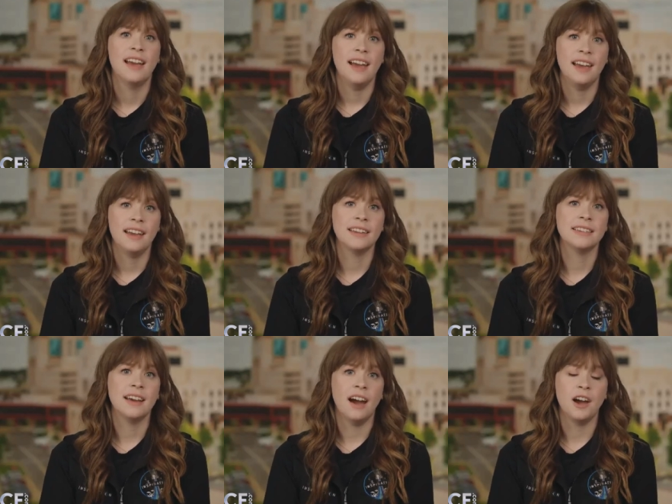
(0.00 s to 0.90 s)

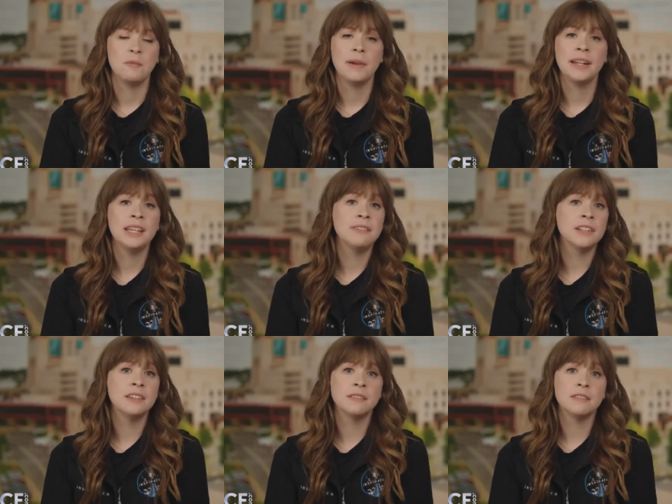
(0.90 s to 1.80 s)
and um, and
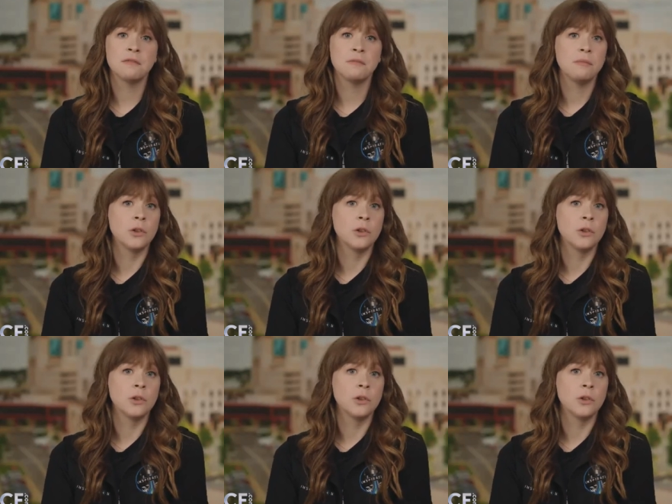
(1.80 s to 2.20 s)
even have